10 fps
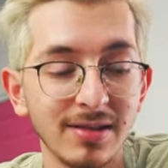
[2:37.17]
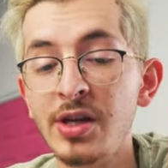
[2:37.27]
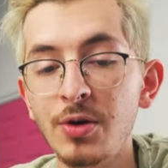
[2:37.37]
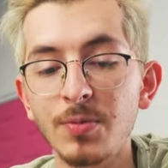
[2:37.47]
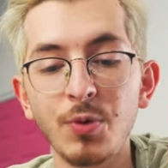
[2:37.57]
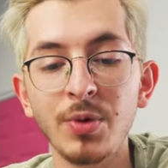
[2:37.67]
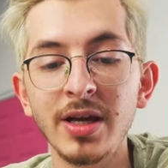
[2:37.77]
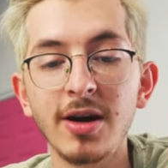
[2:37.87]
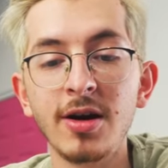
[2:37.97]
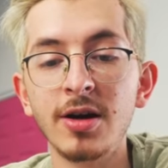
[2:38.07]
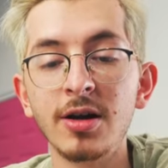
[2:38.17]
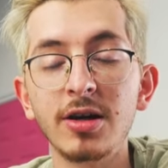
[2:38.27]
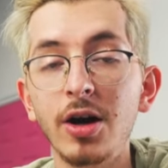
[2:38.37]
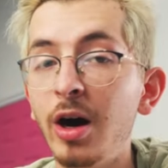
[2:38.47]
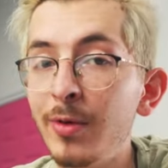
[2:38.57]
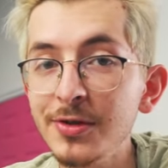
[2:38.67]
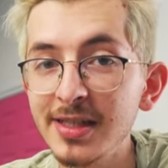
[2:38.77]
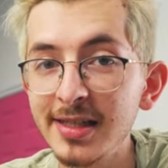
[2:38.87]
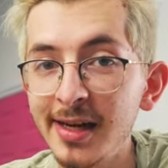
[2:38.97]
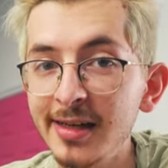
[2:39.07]
So we are
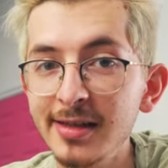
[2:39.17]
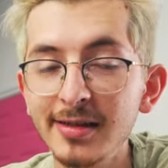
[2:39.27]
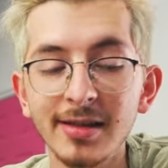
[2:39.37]
almost done.